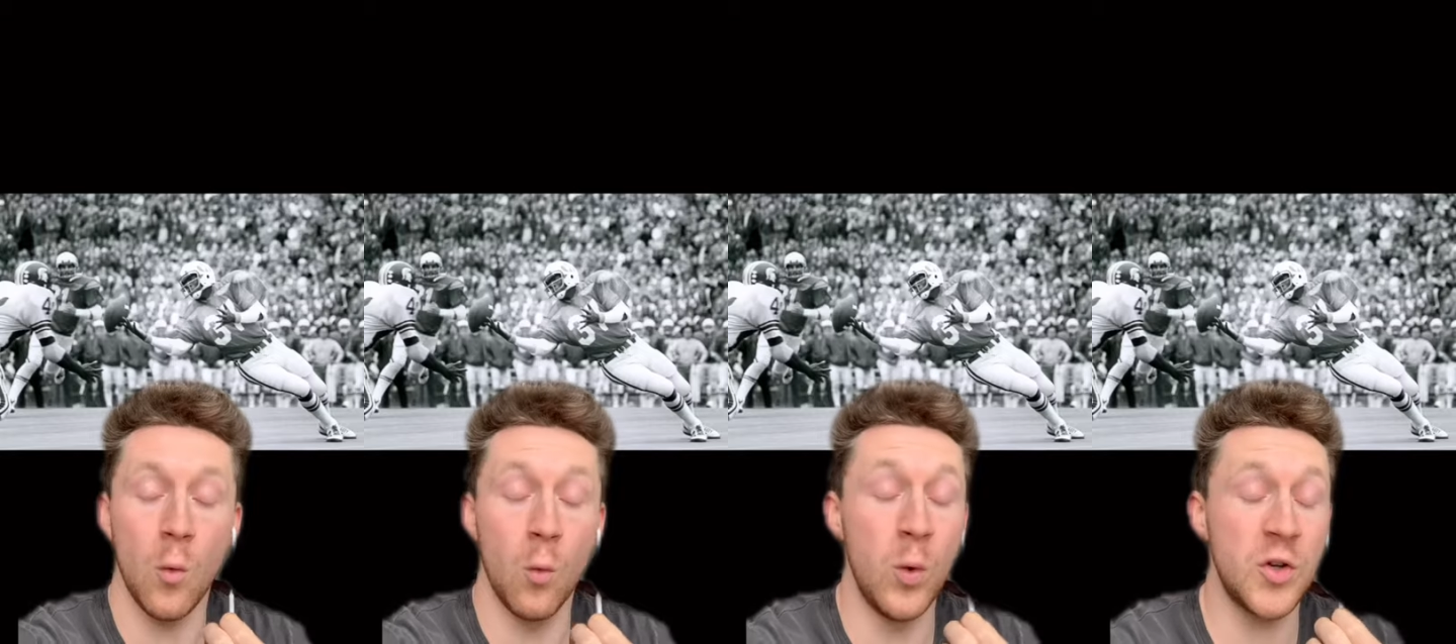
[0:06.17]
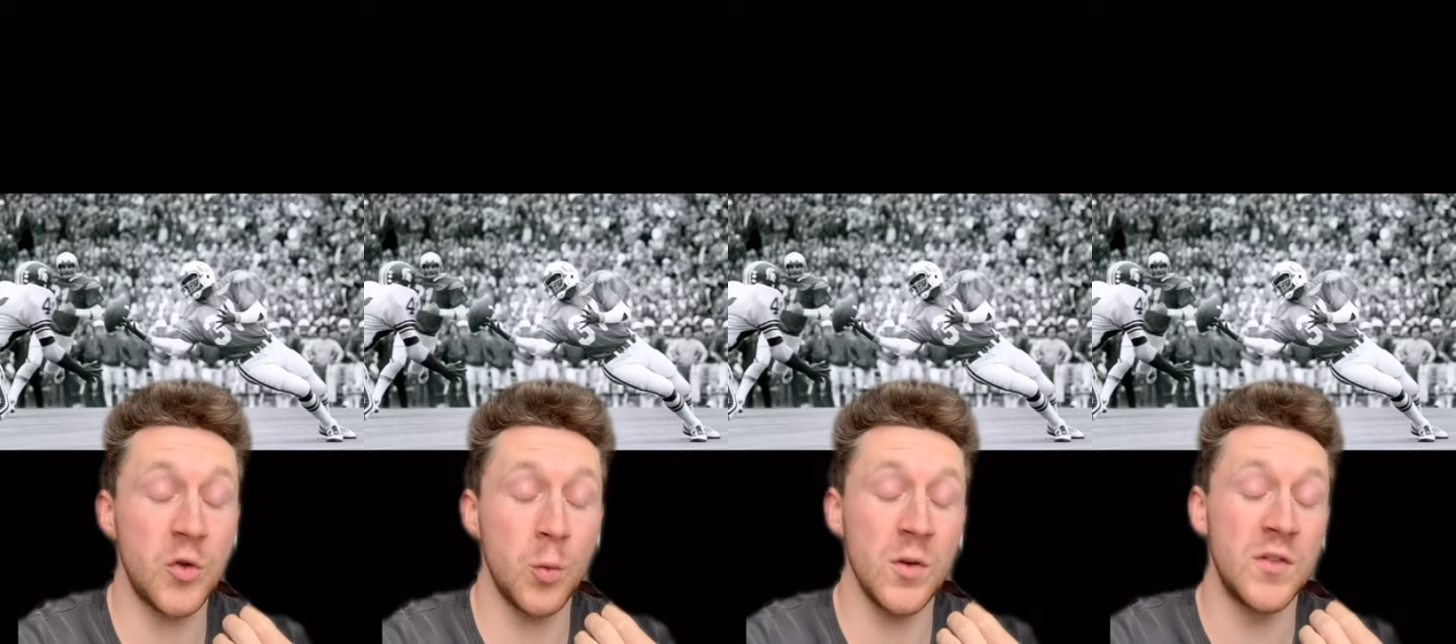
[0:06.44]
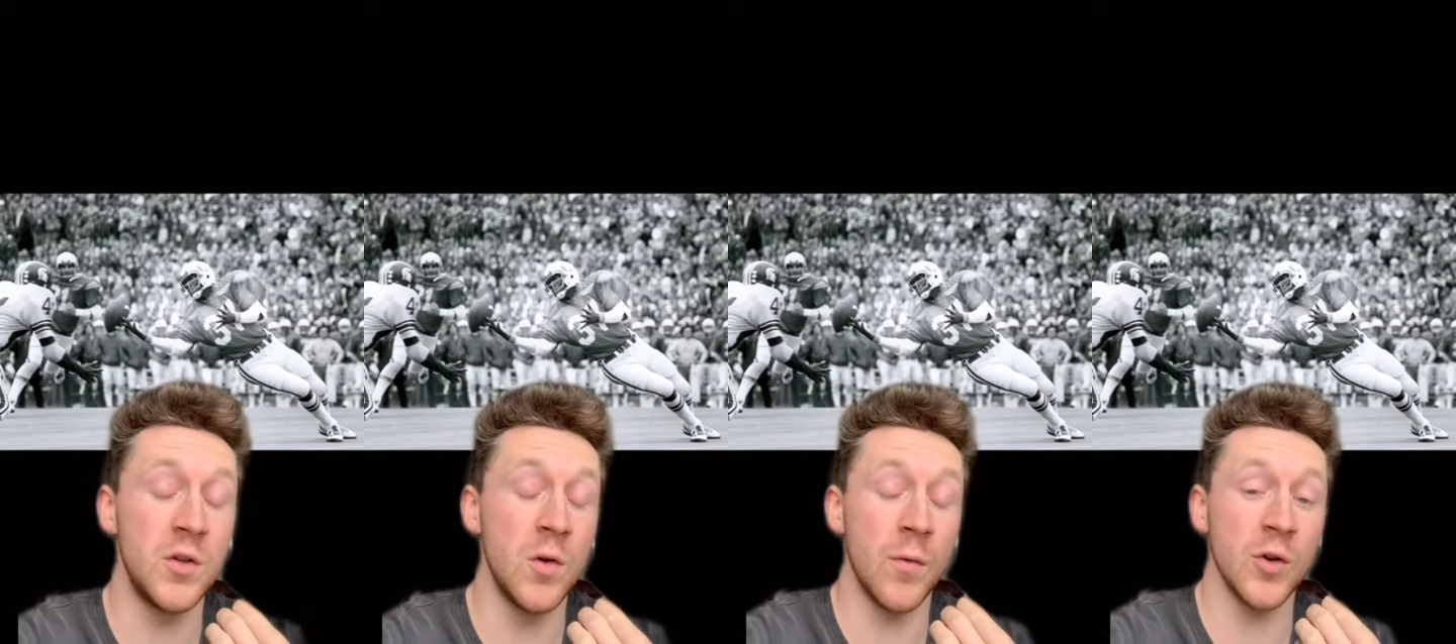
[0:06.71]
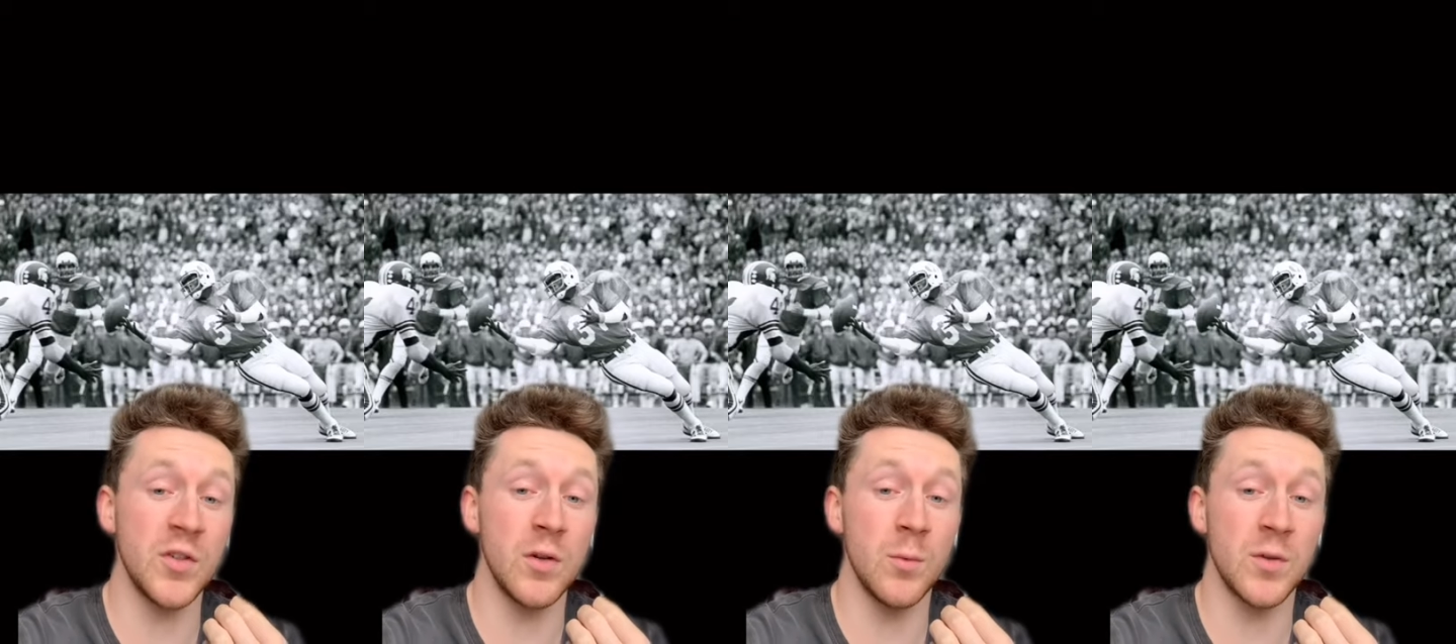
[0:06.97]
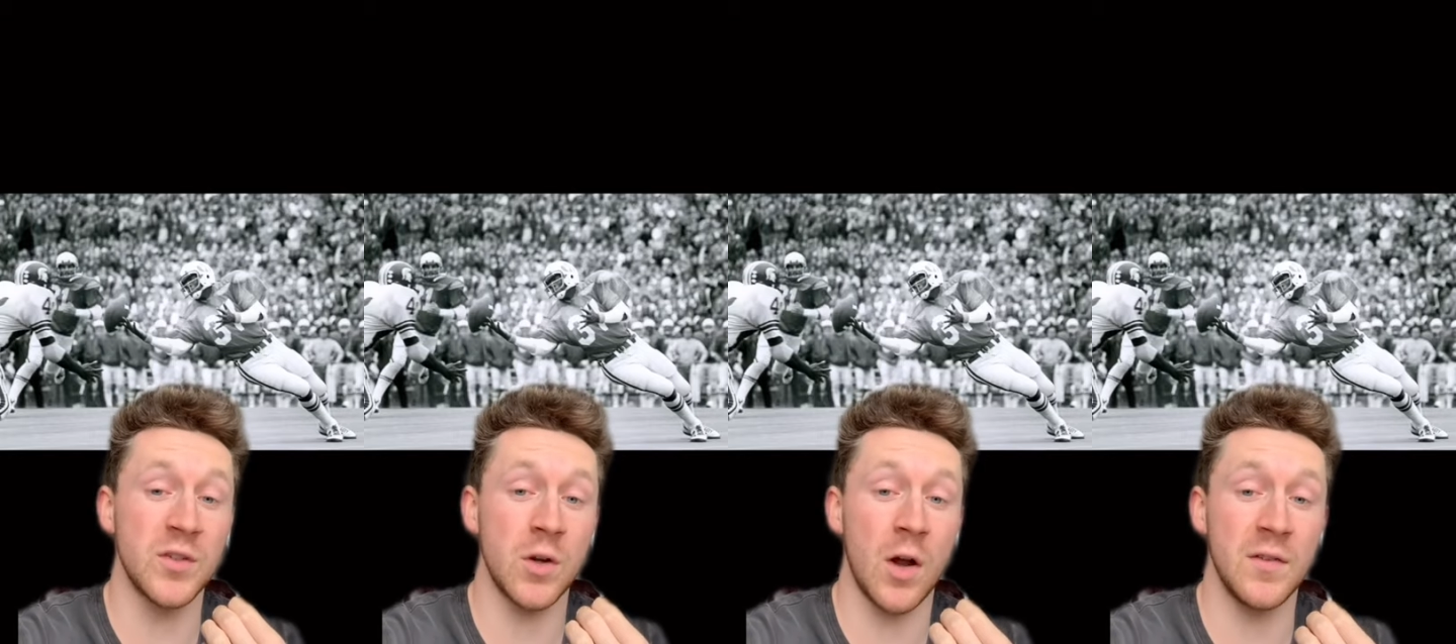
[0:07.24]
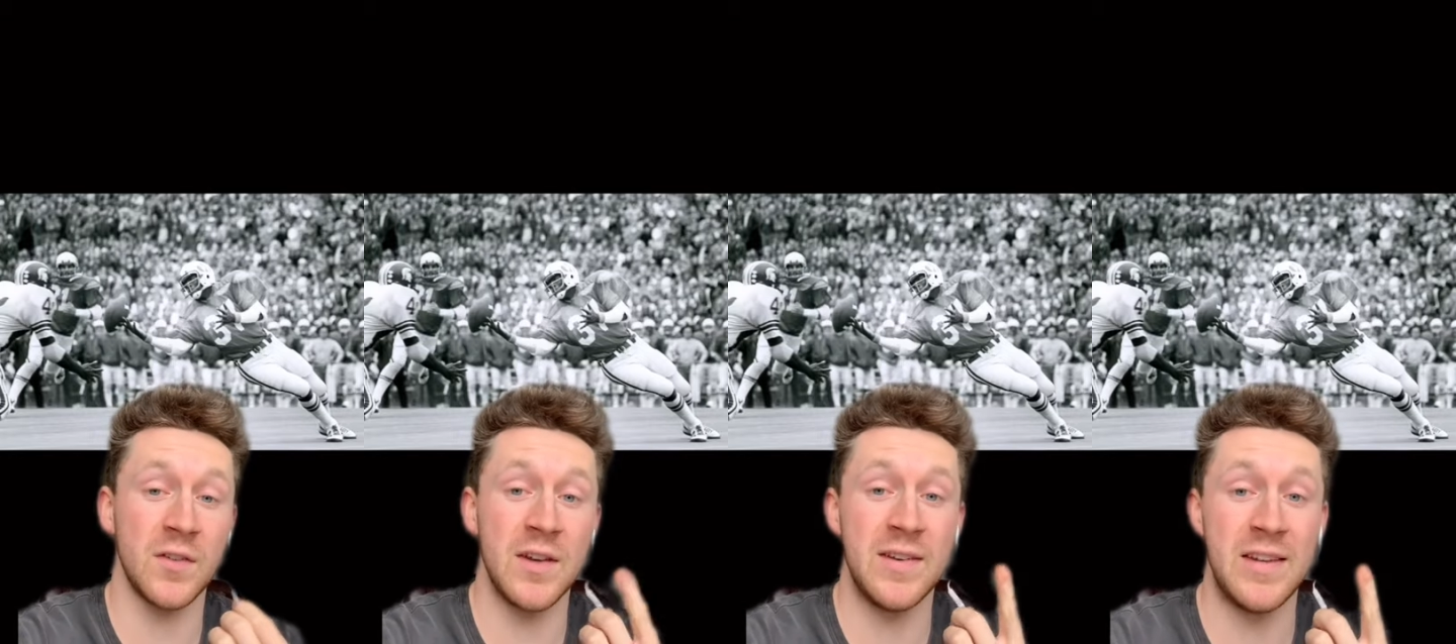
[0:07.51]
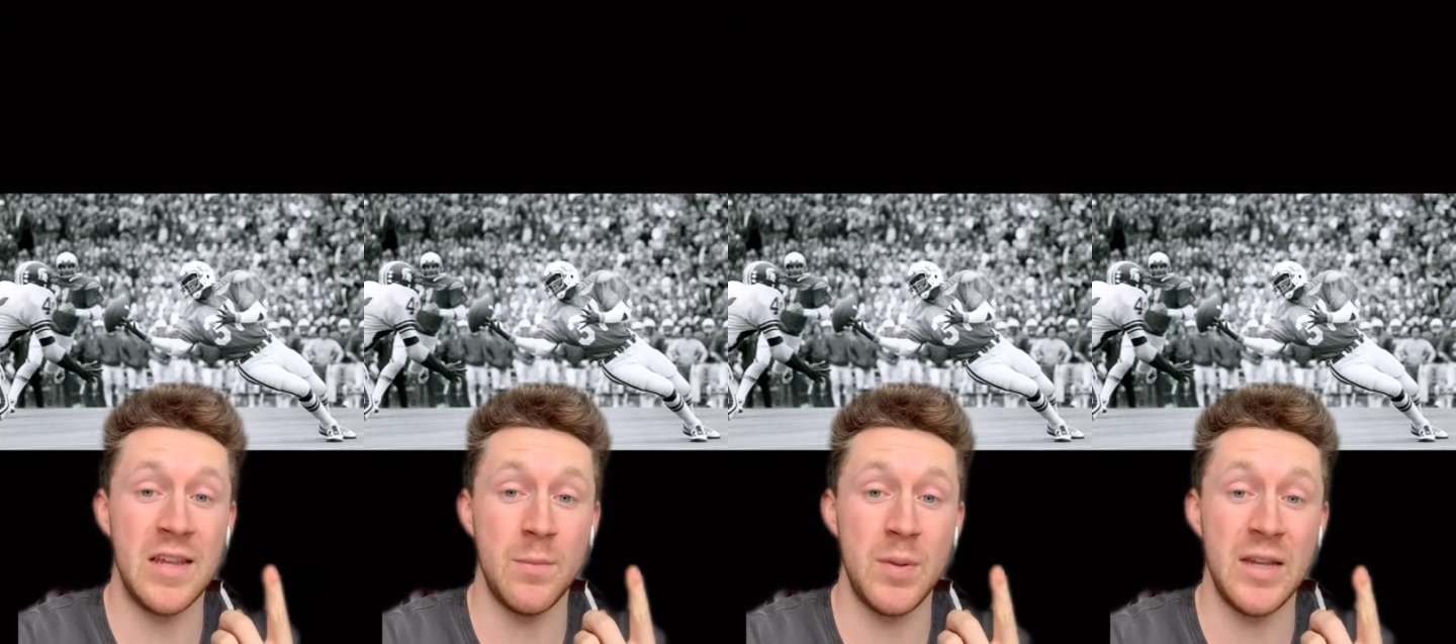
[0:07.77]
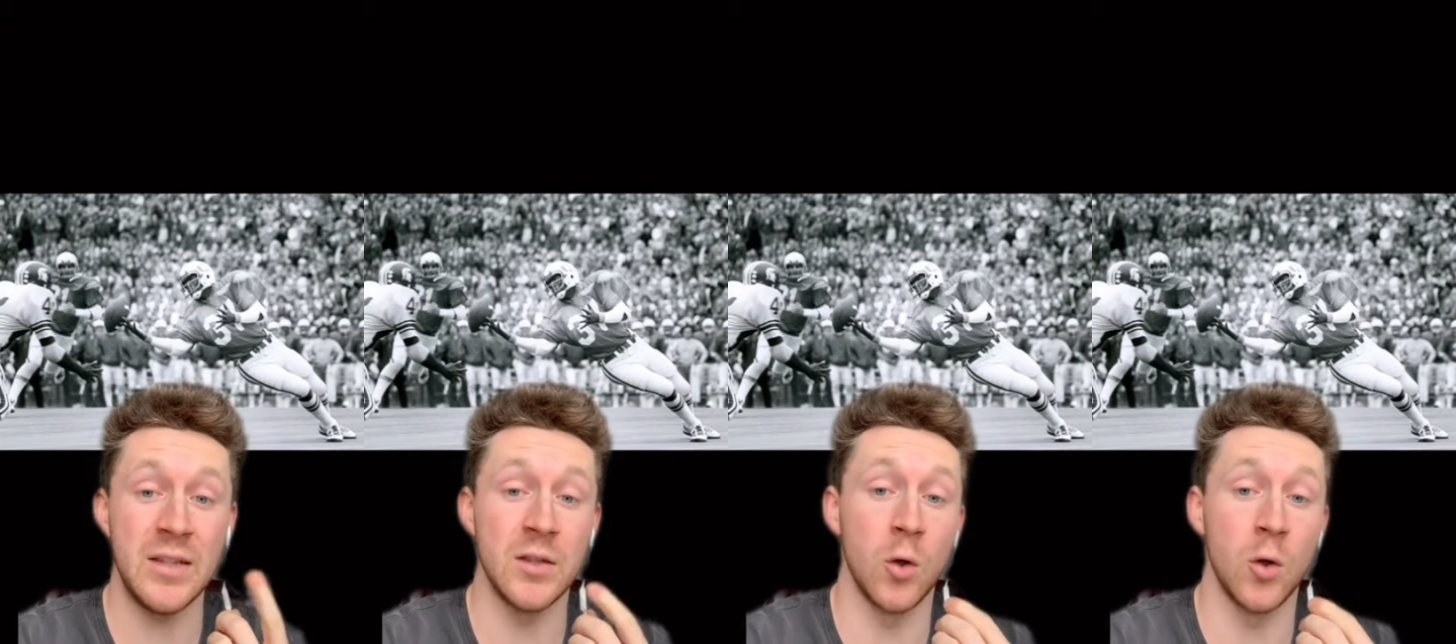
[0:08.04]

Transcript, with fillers: which was University of Wisconsin DB